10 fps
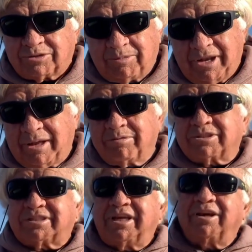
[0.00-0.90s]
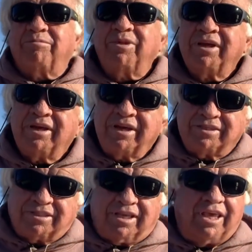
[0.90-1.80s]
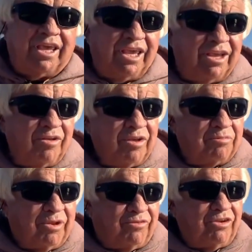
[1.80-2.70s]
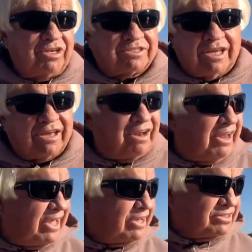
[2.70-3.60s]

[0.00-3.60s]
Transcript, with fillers: Being able to see them is a key, but if you just take a lake that's